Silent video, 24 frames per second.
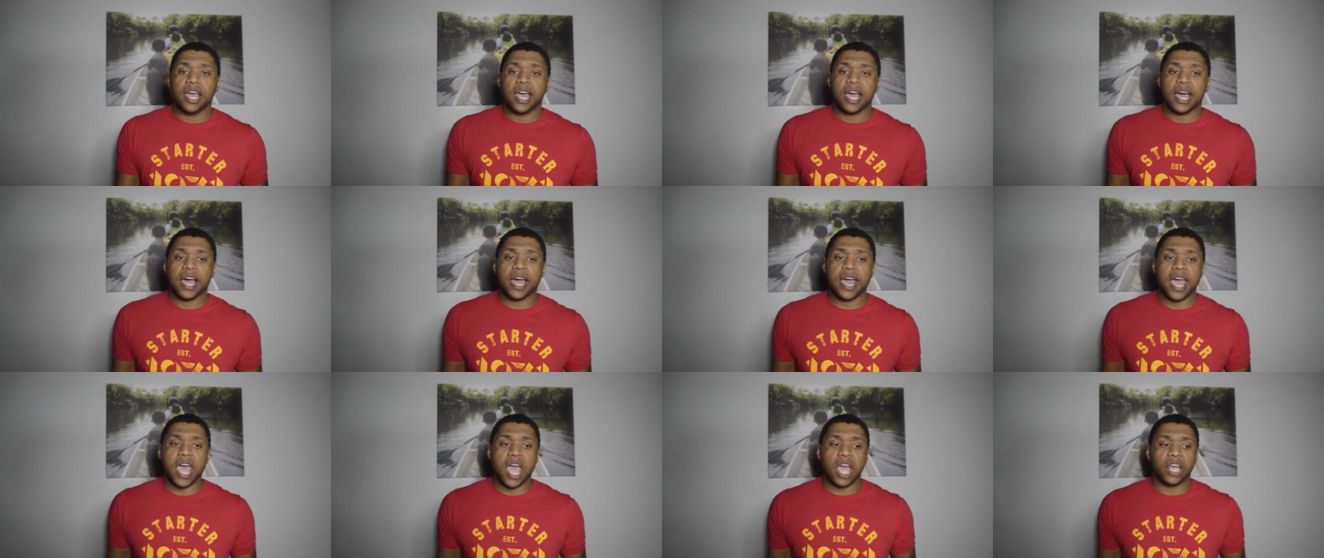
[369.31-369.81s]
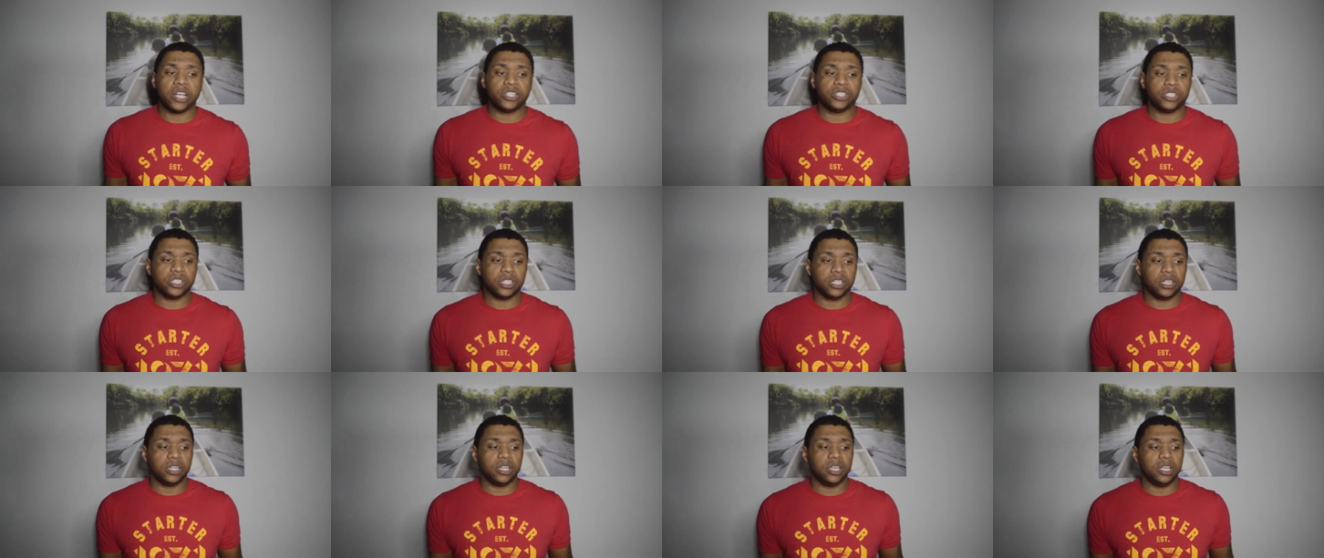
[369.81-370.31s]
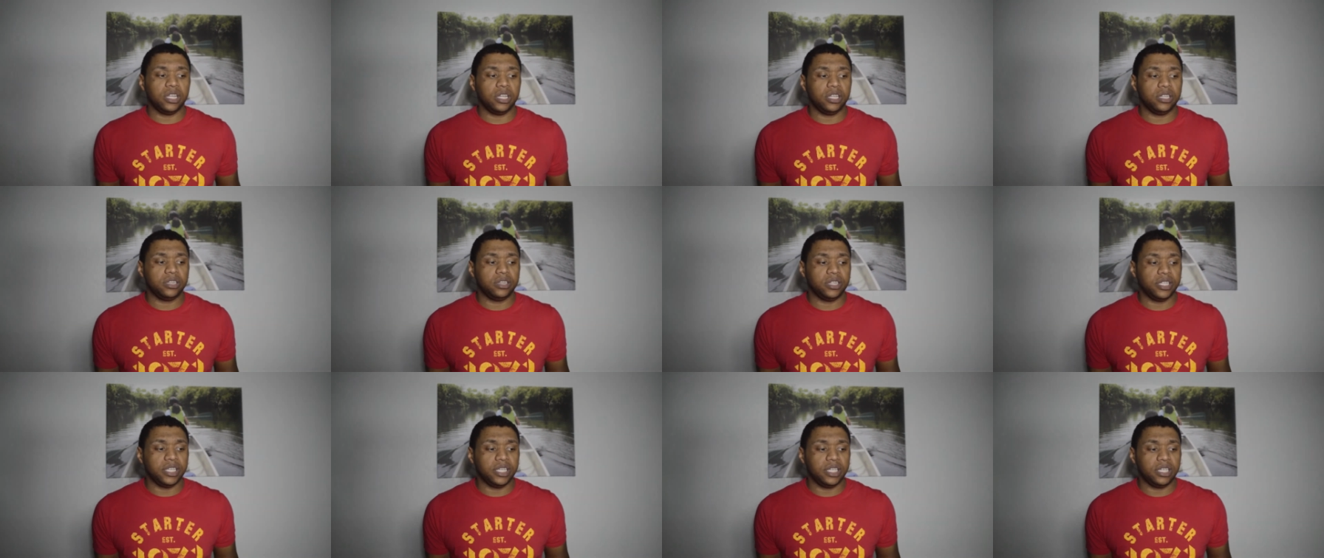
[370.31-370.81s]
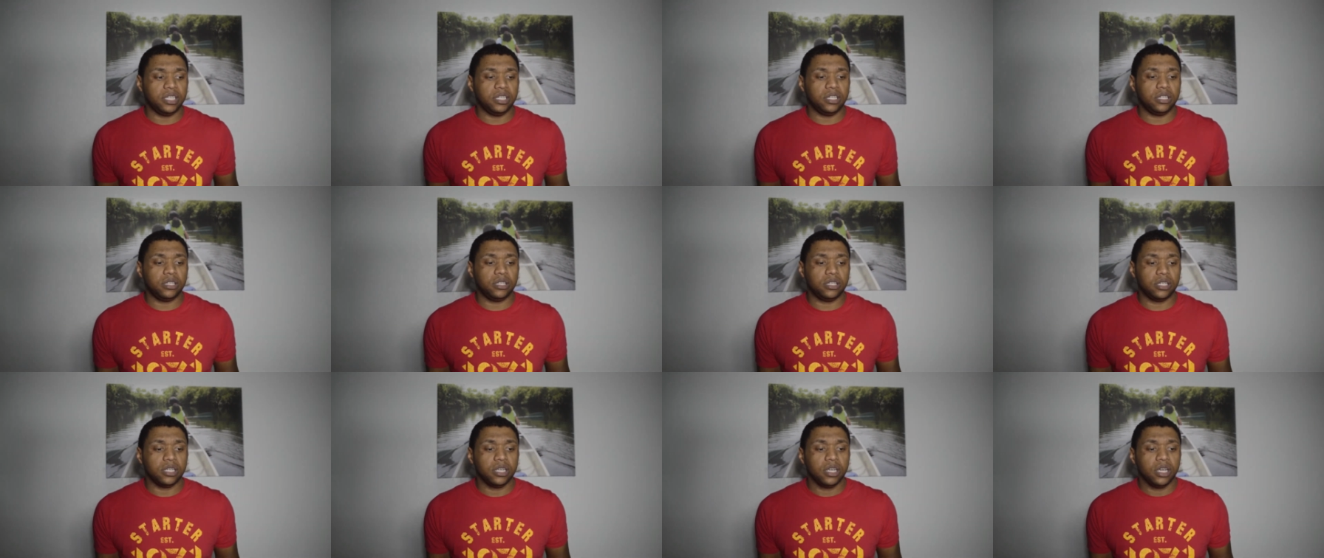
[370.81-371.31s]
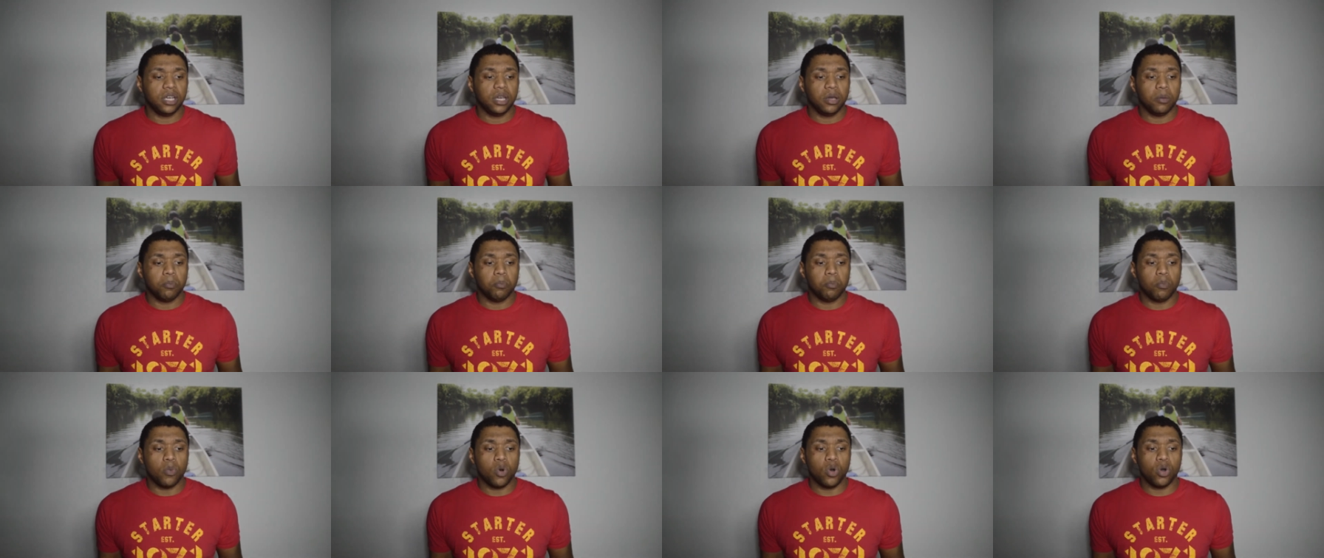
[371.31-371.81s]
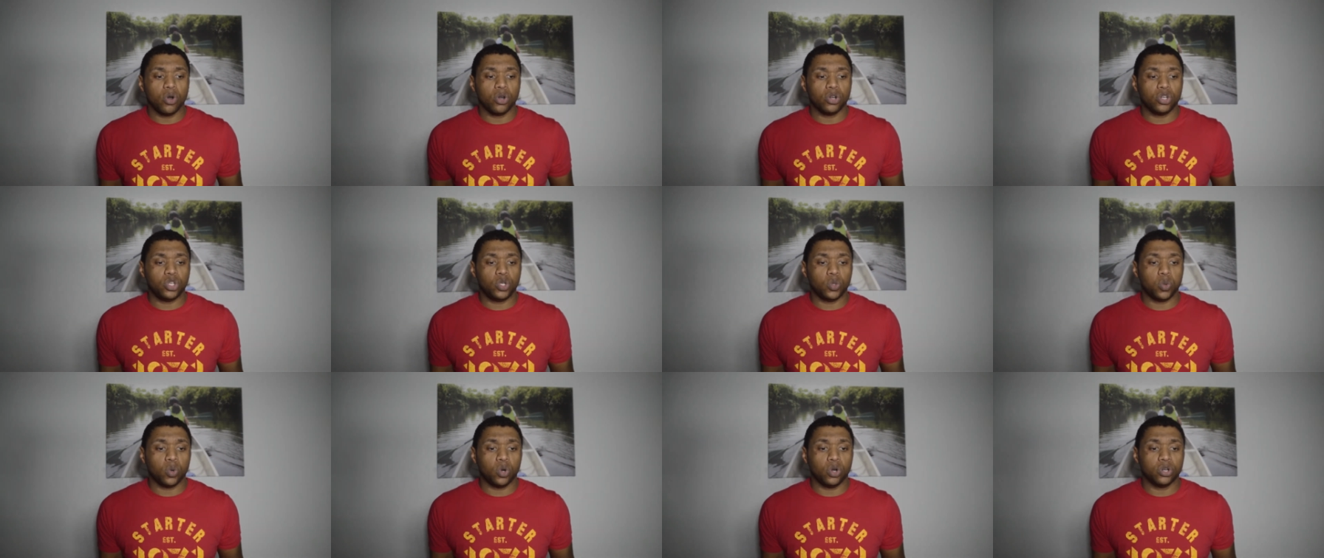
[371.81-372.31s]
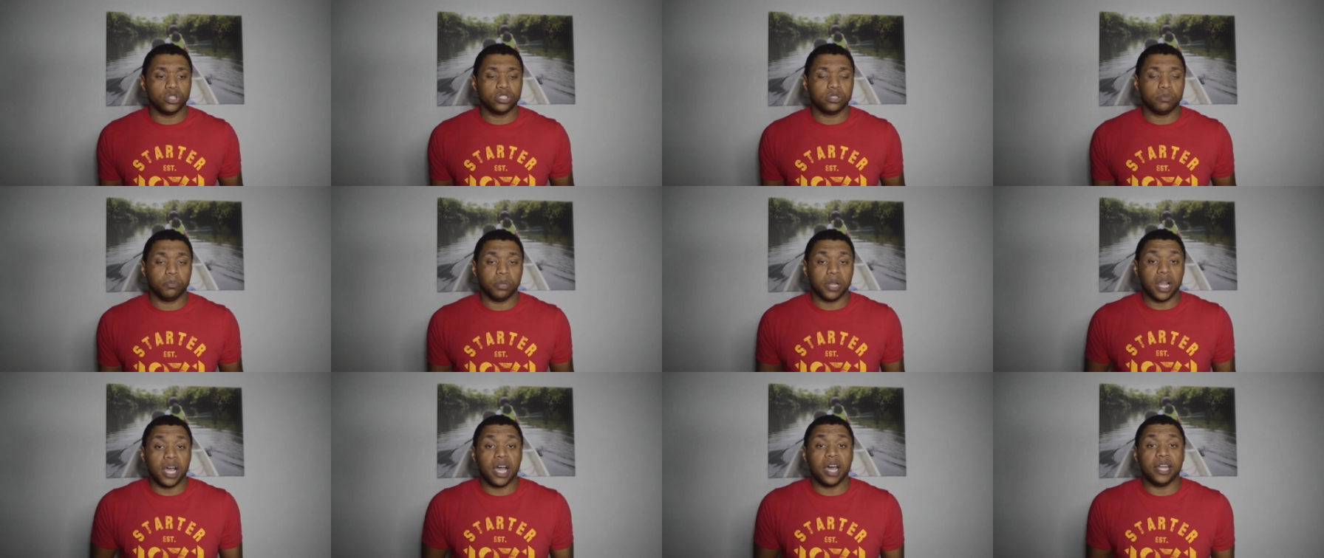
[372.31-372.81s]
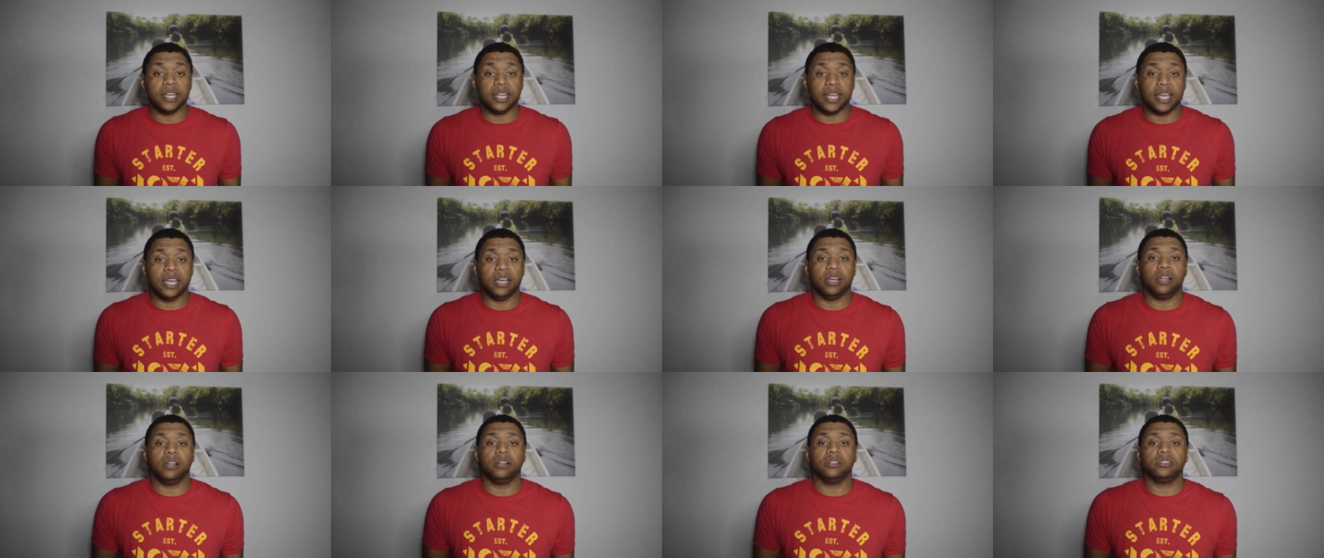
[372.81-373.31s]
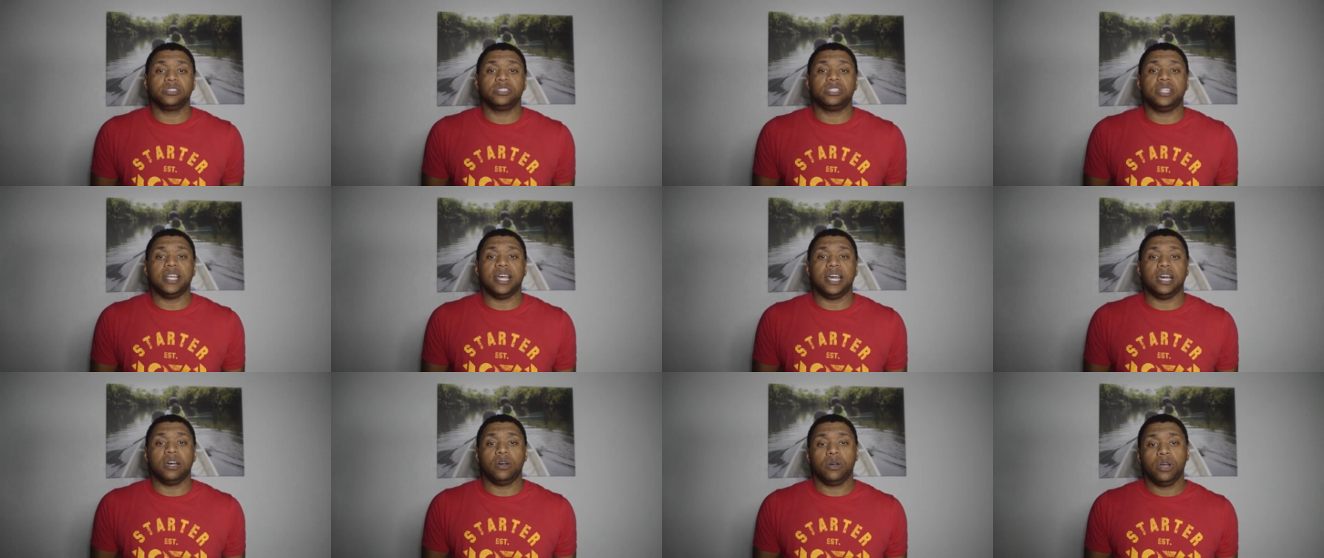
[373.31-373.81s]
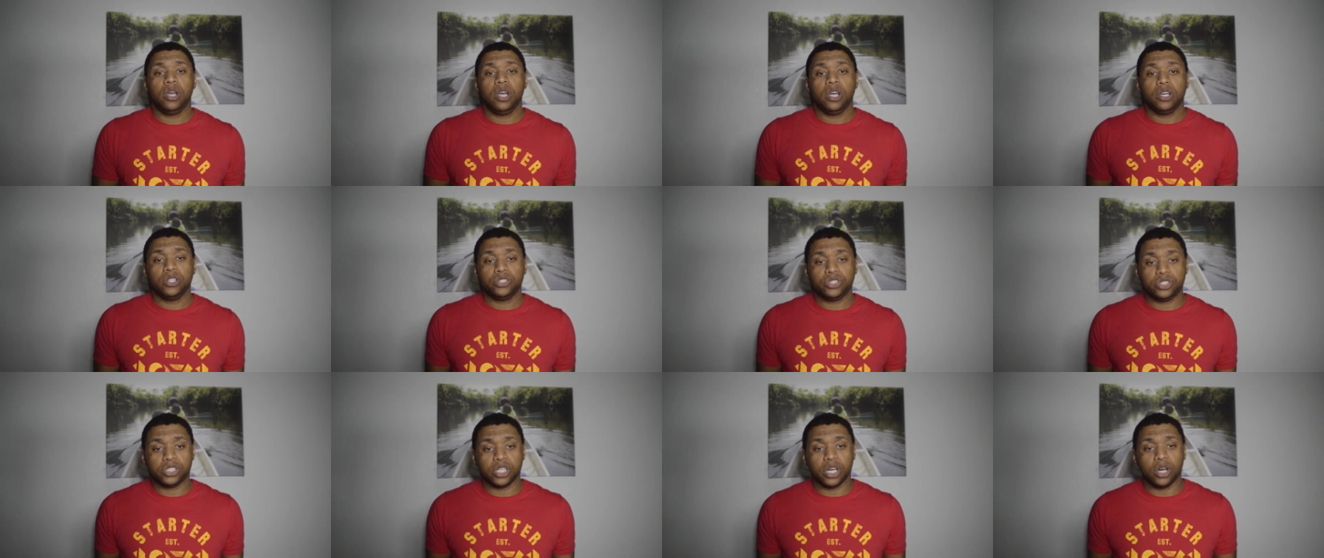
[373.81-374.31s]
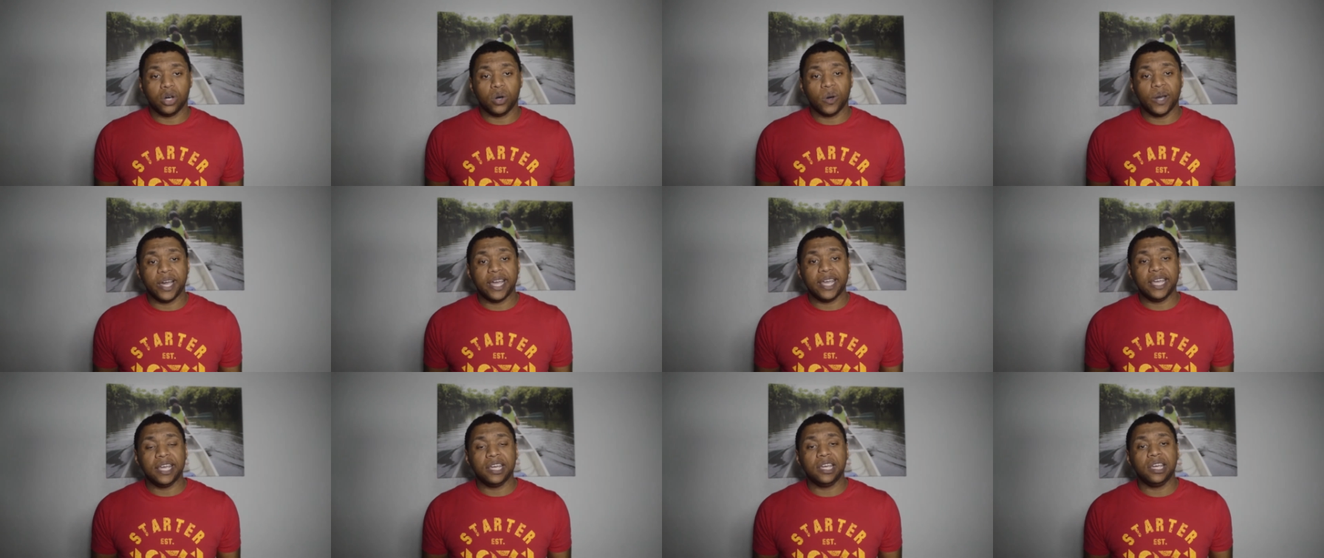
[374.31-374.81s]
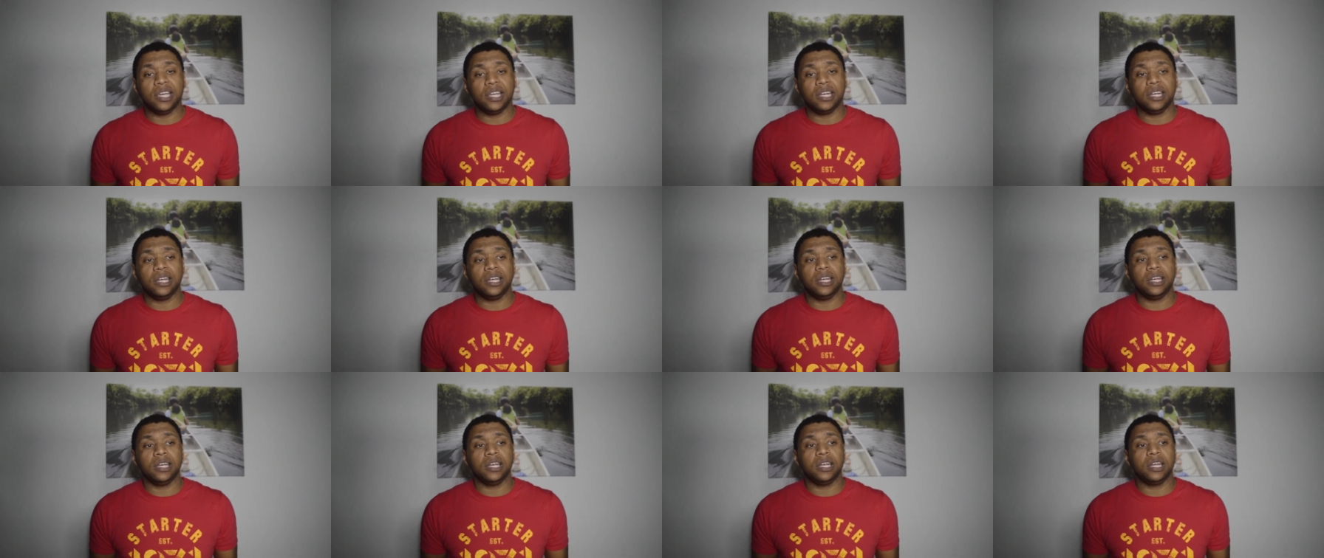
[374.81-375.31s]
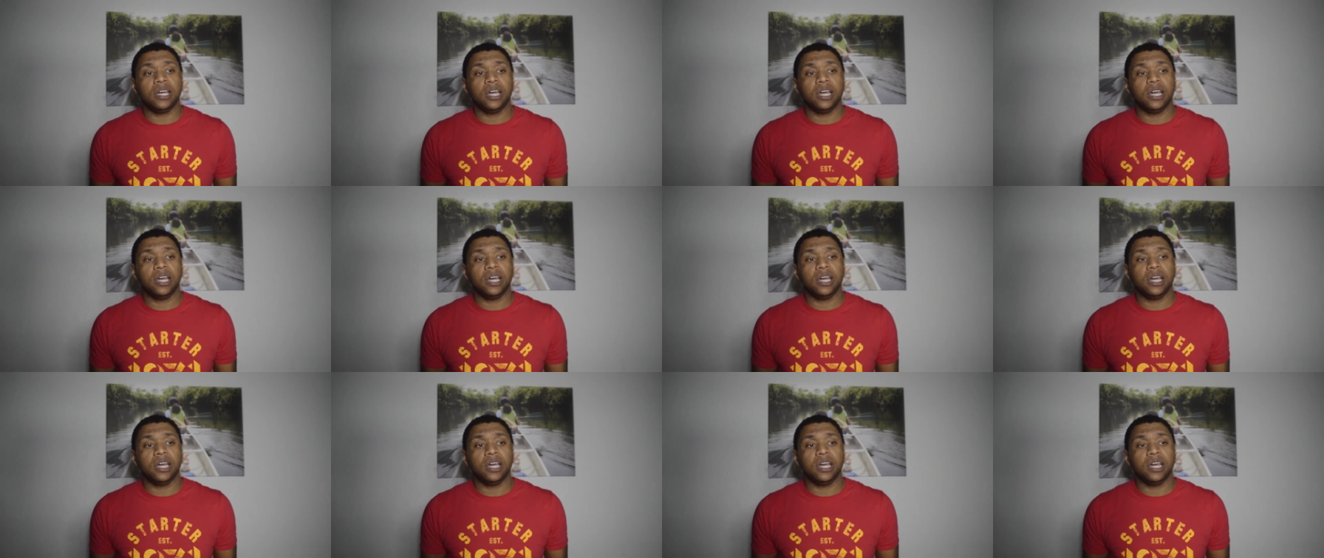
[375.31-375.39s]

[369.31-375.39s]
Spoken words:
I actually leaned more towards blonde ales now. So in